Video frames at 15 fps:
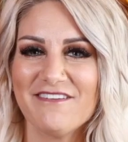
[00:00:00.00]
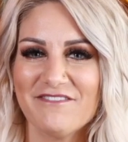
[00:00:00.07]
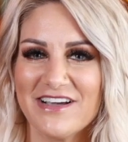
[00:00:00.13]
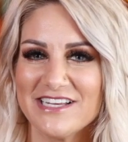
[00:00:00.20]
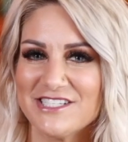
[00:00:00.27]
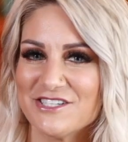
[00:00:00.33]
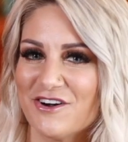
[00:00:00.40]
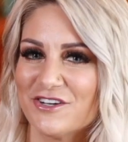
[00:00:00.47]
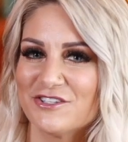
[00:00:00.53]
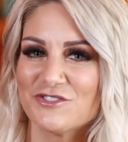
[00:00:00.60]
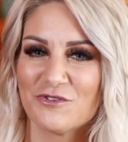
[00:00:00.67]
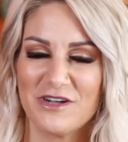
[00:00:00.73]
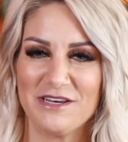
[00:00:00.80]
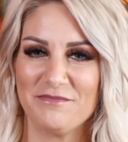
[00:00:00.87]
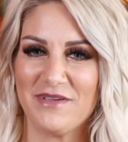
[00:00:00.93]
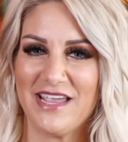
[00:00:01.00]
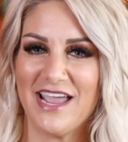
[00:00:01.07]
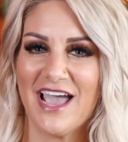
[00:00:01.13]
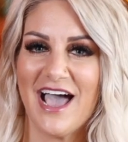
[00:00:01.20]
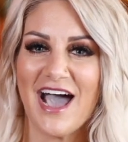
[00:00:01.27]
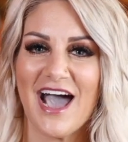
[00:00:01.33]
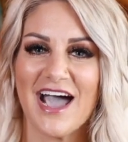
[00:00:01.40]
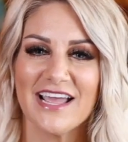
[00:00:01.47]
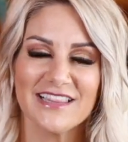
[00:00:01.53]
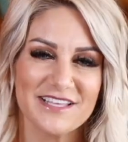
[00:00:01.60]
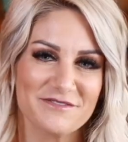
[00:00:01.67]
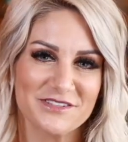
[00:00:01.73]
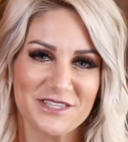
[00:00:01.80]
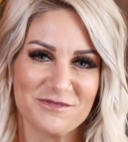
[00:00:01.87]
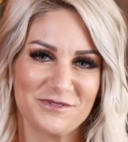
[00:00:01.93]
invite y'all to join me. I
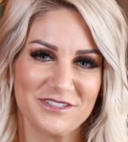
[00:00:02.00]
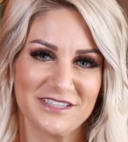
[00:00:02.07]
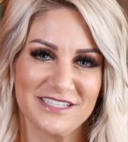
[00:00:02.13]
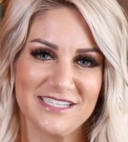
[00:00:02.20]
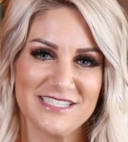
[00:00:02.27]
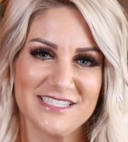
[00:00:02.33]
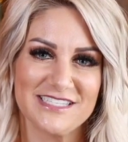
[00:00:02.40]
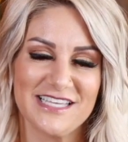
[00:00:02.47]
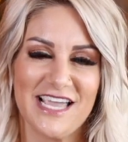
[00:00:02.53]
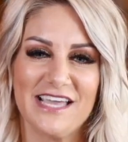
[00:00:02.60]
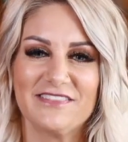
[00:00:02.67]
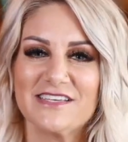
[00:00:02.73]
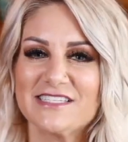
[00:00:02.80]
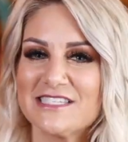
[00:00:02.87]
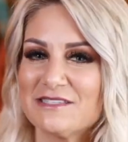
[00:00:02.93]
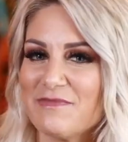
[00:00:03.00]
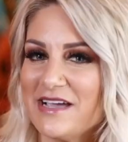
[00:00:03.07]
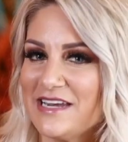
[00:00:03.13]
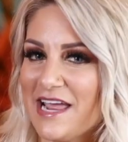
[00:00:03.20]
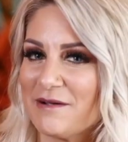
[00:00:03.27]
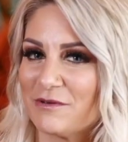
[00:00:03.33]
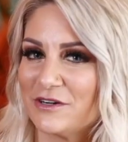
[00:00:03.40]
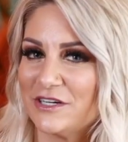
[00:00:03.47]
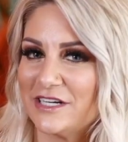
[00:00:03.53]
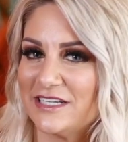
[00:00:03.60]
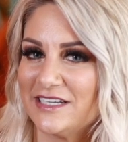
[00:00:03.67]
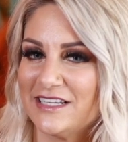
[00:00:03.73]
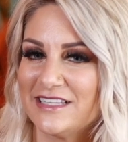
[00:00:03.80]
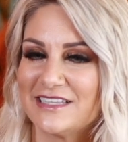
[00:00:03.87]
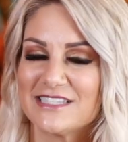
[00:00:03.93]
live in the Woodlands and this is my
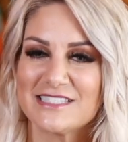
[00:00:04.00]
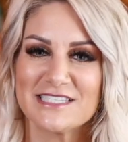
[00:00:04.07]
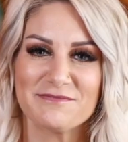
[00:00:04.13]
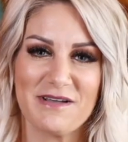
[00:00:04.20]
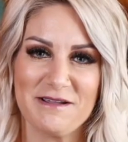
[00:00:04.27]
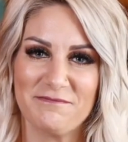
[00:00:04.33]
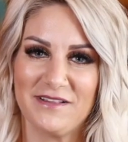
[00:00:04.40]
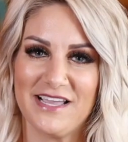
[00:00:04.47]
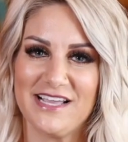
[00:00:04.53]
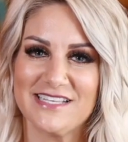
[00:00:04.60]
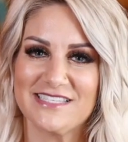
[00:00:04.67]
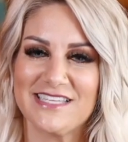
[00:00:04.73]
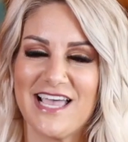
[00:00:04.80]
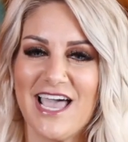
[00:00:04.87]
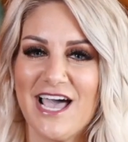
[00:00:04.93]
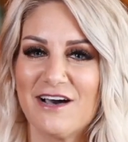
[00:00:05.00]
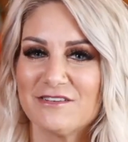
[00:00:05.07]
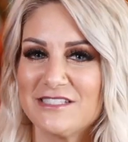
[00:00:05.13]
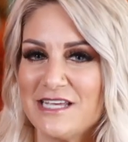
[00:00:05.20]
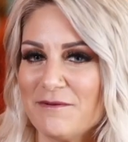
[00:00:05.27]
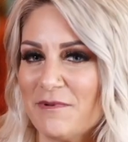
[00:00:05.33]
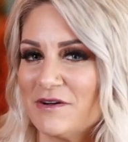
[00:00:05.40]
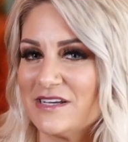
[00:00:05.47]
neighborhood. This is my place, El Tiempo